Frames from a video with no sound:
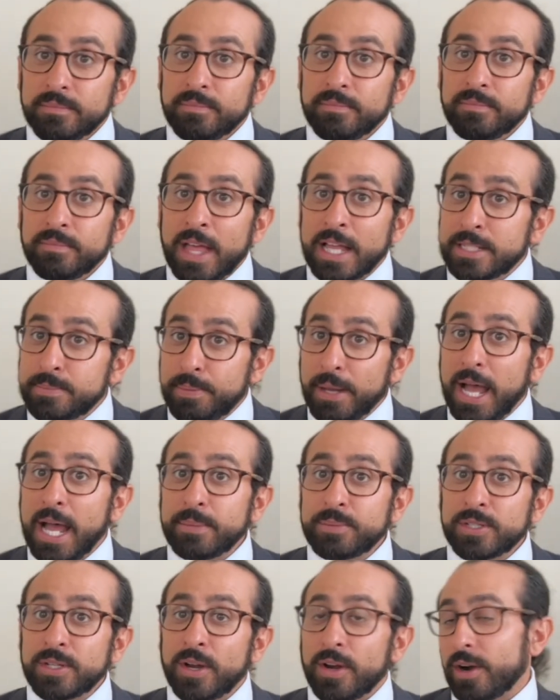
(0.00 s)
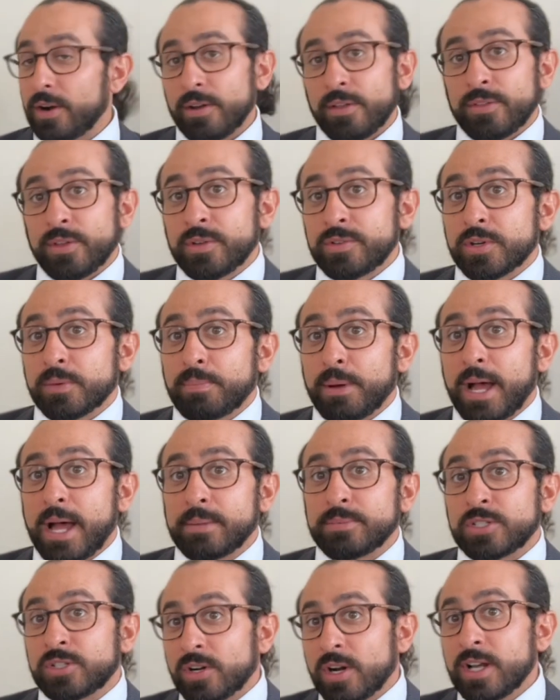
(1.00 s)
That's Bob's car. Those are
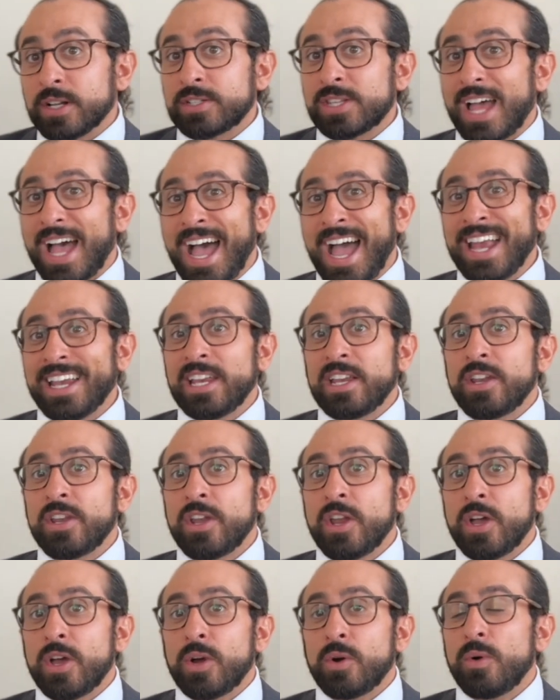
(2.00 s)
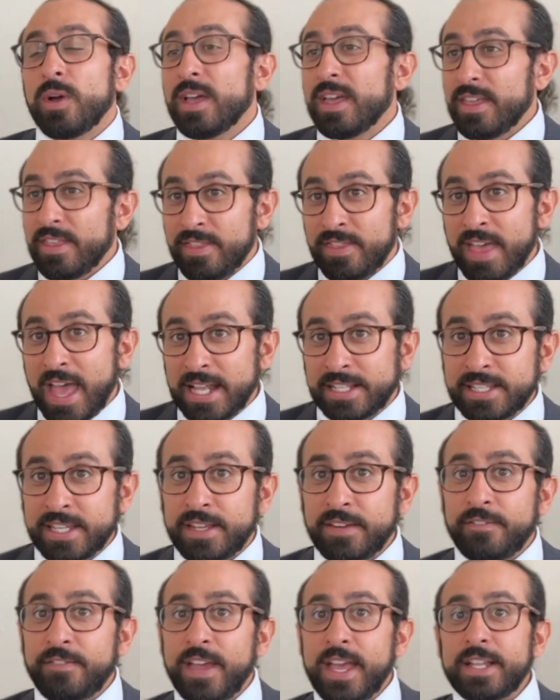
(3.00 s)
Bob's drugs. I didn't know. That's a
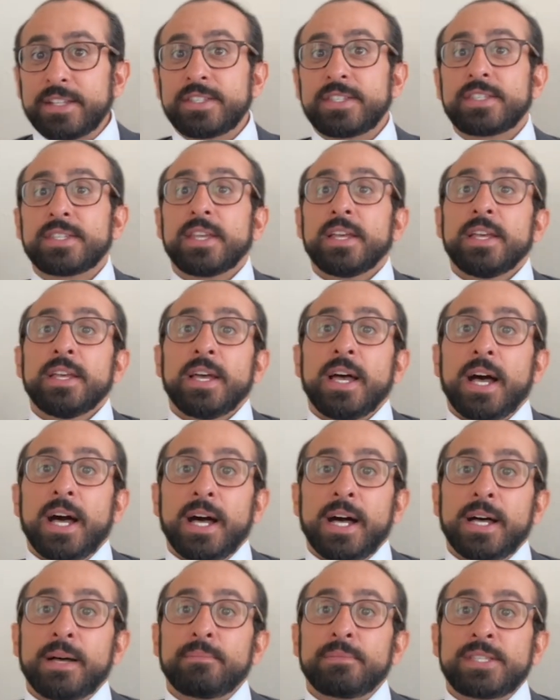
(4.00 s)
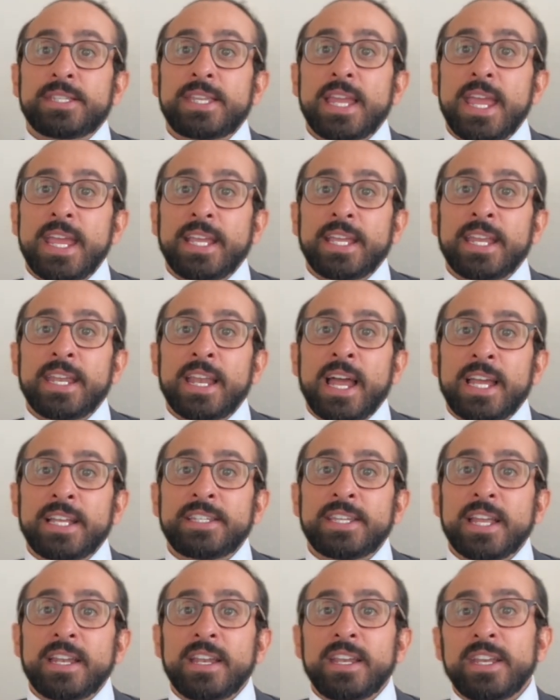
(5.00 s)
defense. Mistaken
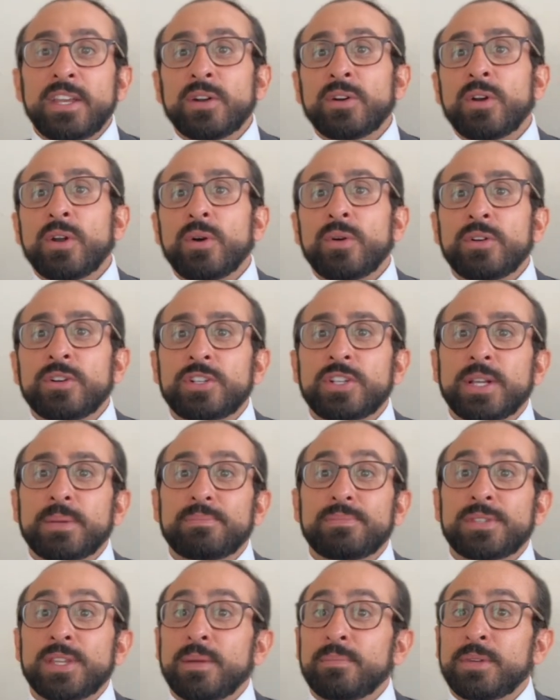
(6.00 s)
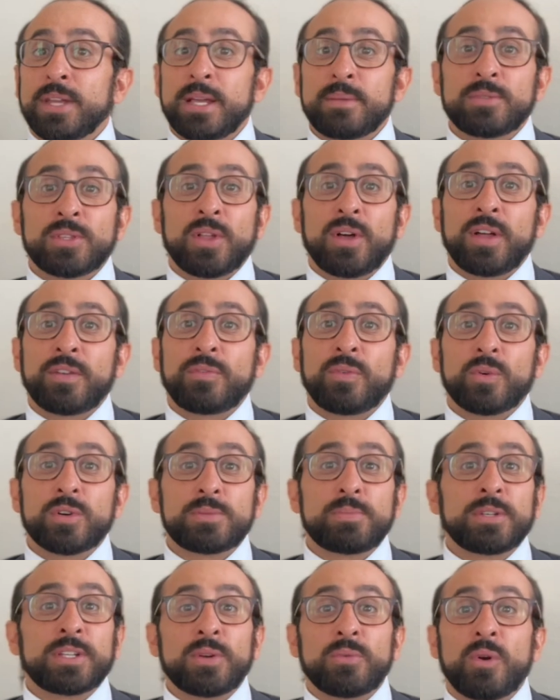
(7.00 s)
identity or ownership. Sometimes law
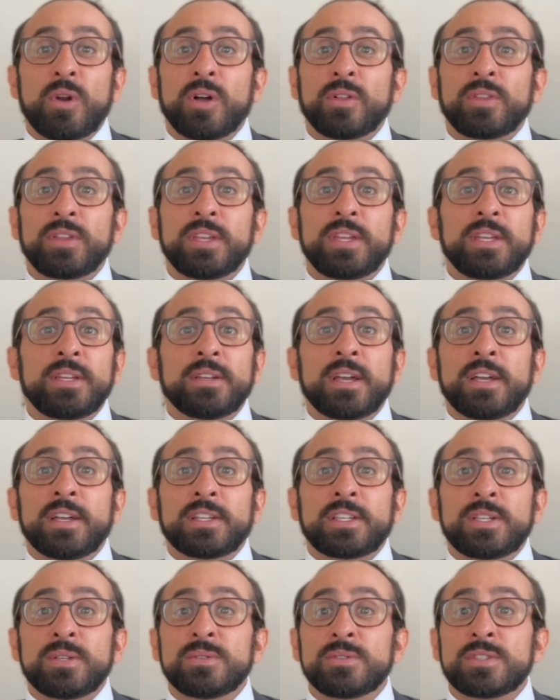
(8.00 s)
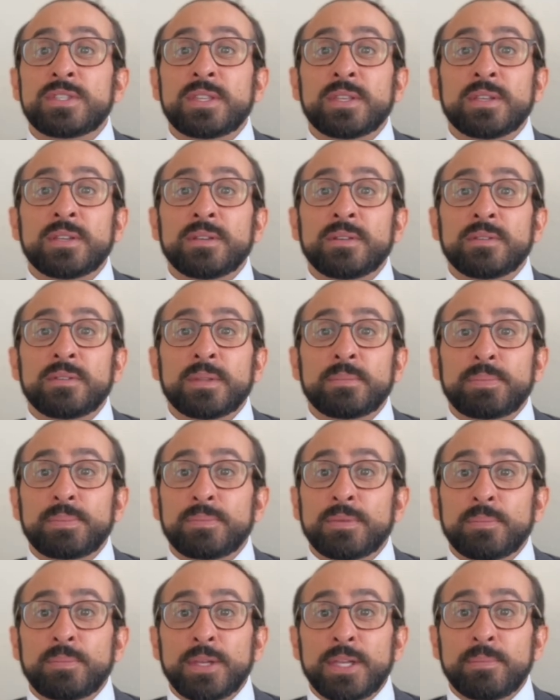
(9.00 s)
enforcement can wrongly accuse the
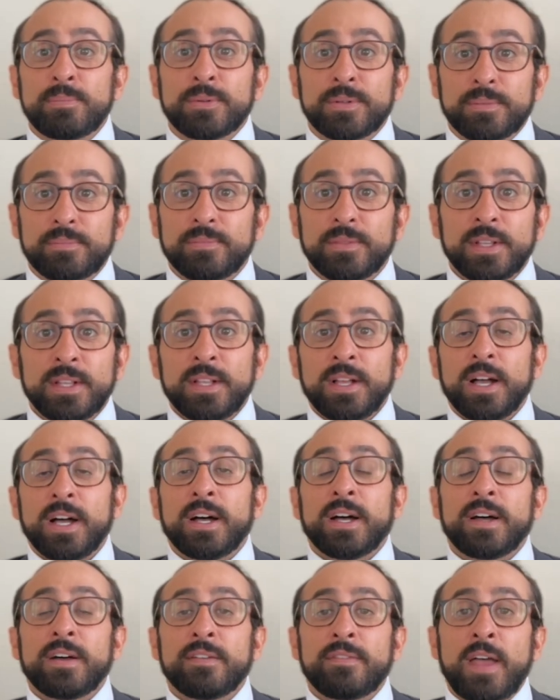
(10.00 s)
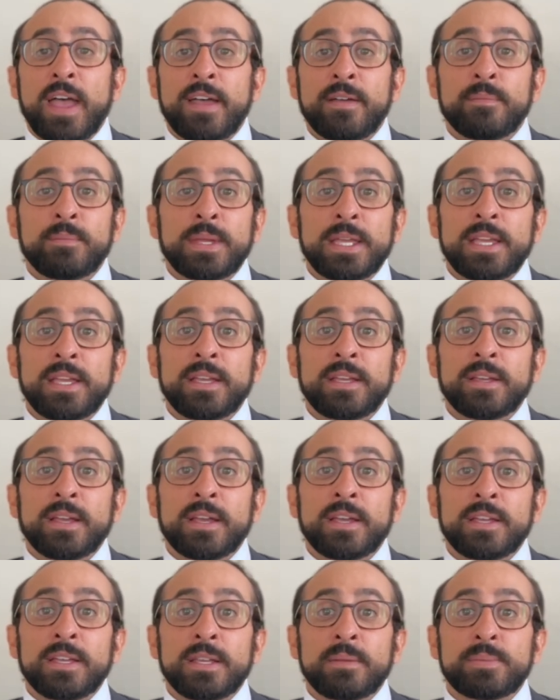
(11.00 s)
people of being
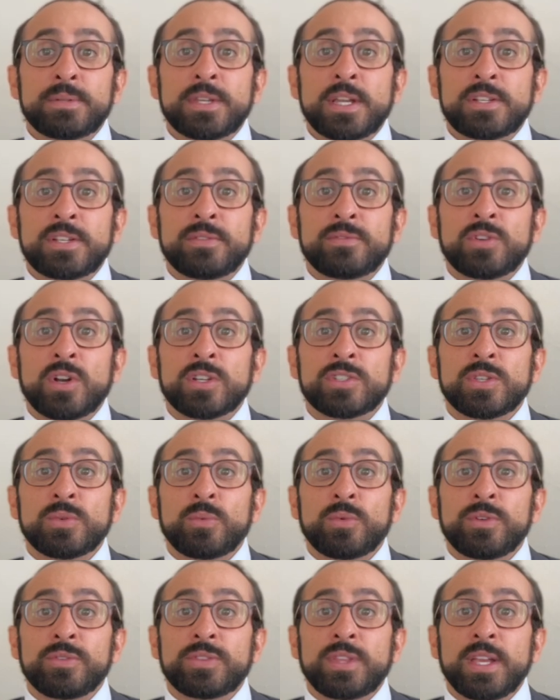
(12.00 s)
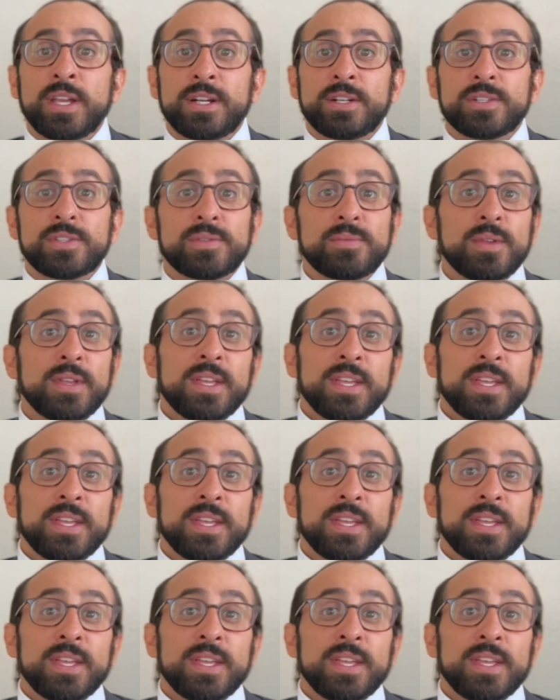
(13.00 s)
in possession of drugs that weren't theirs.